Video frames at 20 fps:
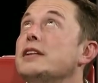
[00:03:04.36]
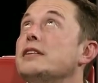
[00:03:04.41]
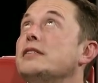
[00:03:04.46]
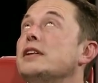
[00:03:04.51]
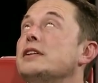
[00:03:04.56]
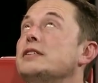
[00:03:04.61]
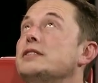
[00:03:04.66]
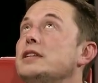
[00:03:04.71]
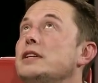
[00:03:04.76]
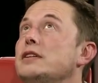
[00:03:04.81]

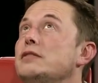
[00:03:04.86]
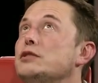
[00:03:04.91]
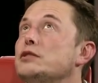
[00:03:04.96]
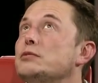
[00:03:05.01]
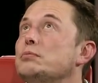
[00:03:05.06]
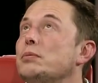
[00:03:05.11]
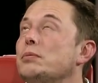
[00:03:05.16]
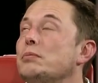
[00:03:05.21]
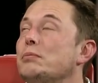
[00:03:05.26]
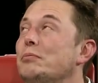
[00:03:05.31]
that, that
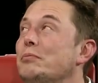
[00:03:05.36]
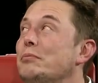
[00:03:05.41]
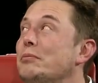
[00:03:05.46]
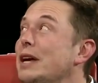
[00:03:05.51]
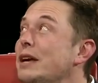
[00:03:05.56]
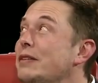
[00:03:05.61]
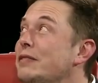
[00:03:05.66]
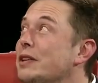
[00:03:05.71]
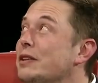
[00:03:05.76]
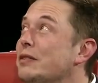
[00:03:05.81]
seems
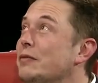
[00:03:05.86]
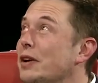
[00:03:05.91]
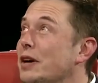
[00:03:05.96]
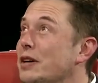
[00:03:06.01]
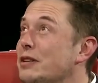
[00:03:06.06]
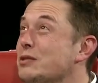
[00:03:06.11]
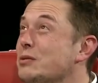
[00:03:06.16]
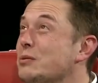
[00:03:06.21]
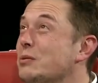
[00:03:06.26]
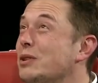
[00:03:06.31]
maybe the
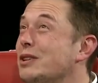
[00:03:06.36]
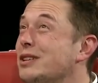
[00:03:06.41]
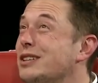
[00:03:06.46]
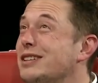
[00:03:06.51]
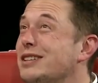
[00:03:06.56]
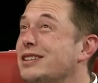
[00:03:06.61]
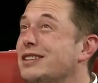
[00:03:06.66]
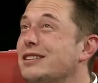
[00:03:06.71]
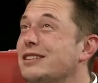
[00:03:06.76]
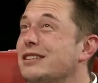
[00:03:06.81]
best
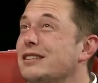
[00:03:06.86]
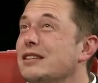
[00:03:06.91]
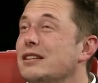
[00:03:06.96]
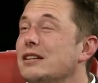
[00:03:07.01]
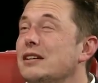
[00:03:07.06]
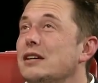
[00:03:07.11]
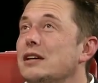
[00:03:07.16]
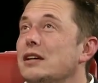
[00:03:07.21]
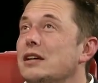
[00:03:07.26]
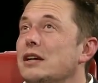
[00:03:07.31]
one
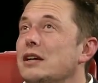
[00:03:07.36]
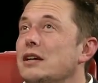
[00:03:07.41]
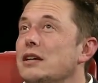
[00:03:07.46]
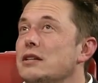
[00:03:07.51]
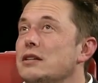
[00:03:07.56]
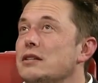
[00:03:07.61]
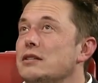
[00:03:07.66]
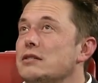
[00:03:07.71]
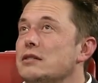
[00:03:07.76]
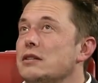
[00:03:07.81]

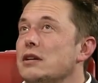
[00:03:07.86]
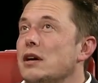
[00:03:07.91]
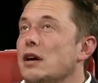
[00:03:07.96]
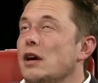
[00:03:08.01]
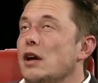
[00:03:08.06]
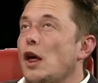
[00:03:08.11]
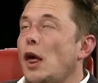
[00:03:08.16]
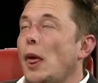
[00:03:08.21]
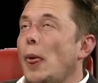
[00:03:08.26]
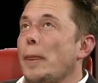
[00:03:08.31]
is
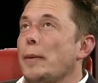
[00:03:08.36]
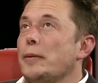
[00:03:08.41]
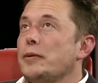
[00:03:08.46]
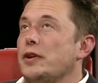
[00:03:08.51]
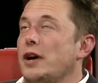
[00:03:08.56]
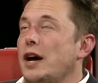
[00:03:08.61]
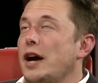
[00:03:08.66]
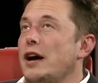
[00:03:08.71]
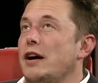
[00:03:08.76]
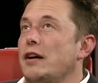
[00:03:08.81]

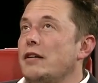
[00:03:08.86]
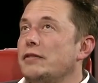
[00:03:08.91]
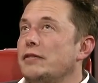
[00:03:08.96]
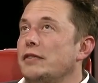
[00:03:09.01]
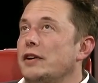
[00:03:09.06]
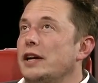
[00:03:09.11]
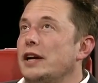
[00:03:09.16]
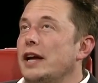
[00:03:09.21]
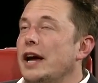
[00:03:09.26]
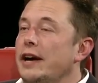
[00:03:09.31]
to
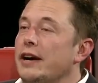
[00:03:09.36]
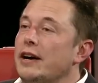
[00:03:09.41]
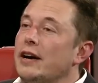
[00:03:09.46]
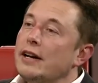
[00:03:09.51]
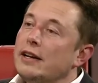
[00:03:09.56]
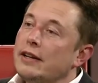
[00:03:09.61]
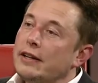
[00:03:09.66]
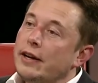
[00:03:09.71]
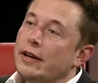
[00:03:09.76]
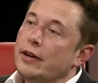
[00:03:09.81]
have an
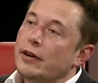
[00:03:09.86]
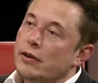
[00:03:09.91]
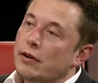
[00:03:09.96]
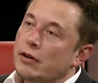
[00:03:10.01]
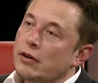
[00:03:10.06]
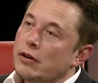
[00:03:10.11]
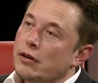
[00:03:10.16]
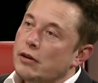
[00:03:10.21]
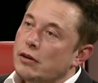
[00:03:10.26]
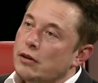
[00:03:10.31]
AI
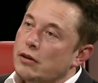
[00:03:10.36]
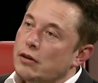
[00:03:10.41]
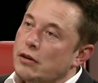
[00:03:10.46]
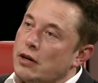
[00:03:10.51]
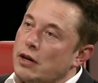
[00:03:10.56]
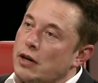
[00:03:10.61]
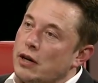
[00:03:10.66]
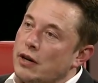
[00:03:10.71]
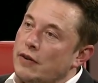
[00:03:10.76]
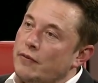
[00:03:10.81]
layer.
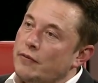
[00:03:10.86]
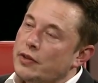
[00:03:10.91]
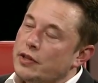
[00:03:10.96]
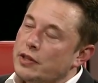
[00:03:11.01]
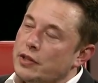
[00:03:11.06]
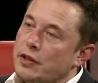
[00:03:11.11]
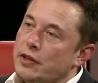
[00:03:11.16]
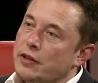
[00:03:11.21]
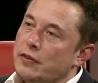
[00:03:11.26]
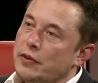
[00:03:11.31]

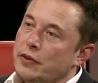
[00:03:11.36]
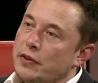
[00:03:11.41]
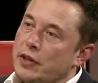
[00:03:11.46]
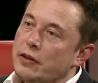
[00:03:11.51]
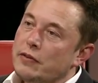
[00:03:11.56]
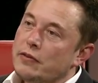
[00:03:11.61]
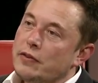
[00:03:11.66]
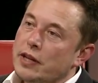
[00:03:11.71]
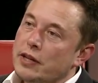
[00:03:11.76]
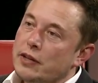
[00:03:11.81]
Um, if you
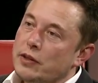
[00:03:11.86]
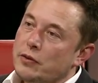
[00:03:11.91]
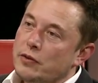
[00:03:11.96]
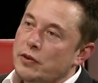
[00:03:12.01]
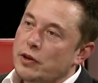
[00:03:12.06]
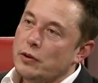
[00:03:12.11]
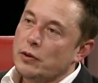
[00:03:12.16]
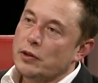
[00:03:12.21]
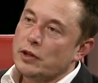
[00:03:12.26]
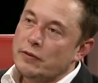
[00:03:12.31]
think of like you've
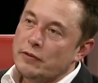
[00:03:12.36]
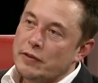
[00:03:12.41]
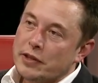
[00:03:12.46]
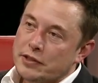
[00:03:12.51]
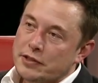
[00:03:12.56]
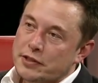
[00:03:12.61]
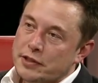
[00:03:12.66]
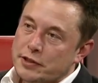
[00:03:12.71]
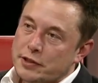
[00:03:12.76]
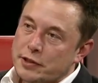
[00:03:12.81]
got your
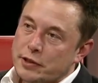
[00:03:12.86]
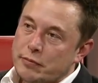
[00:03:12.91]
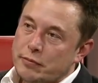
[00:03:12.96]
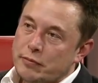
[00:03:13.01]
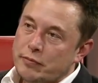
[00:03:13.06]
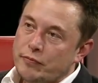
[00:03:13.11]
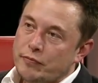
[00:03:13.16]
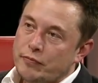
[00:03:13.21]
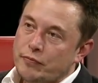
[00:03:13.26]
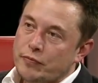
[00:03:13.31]
limbic
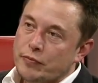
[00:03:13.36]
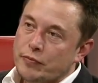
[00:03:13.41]
system,